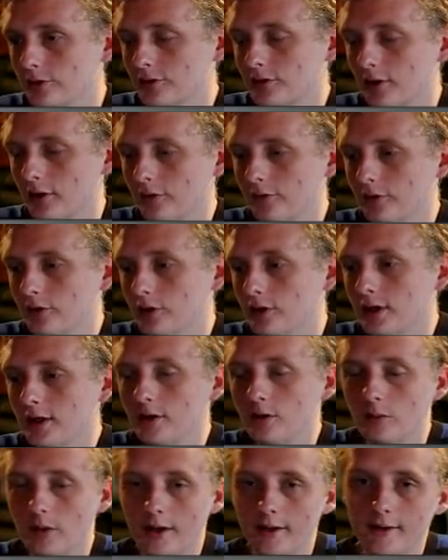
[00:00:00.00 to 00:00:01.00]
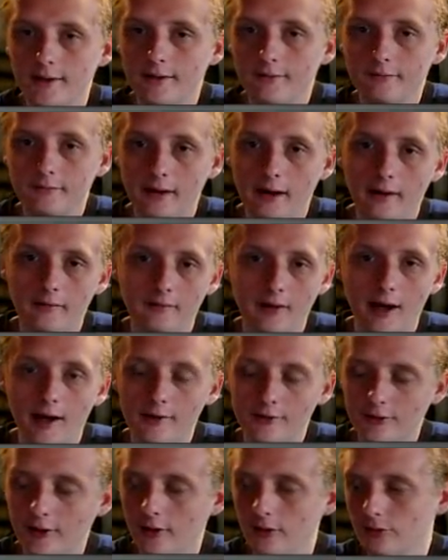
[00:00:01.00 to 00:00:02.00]
and stuff, and you need a way to get 5
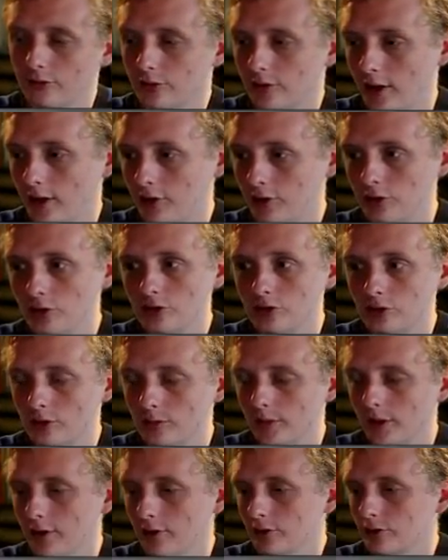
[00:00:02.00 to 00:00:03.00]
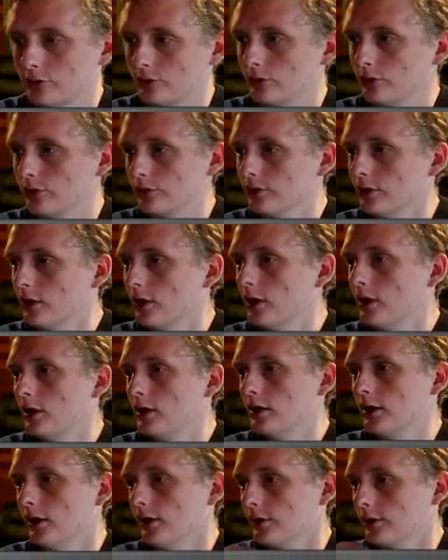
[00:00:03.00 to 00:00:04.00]
guys out for that good Commander's Horn.
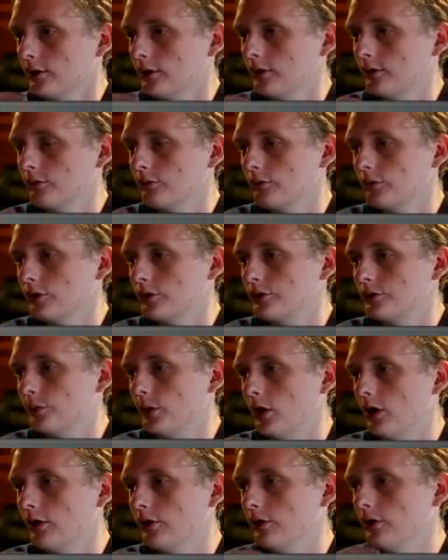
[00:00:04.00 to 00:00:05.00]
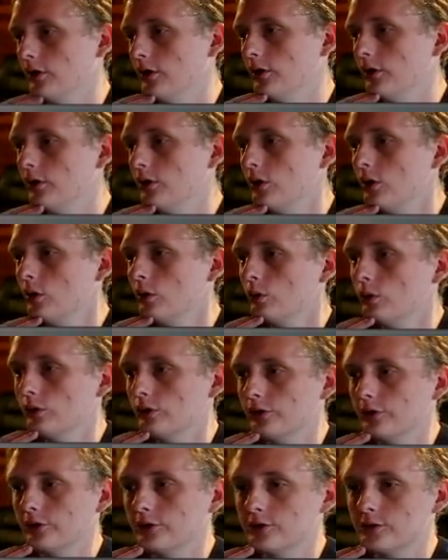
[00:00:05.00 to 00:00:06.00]
Yeah, you can respawn the
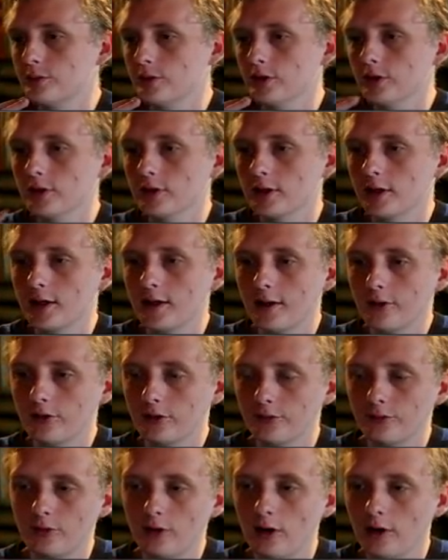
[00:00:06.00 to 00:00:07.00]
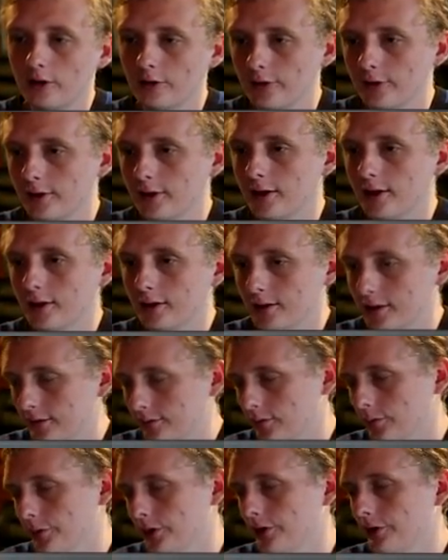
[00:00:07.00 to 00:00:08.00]
Woodland Spirit, get out the Foglet again, and give them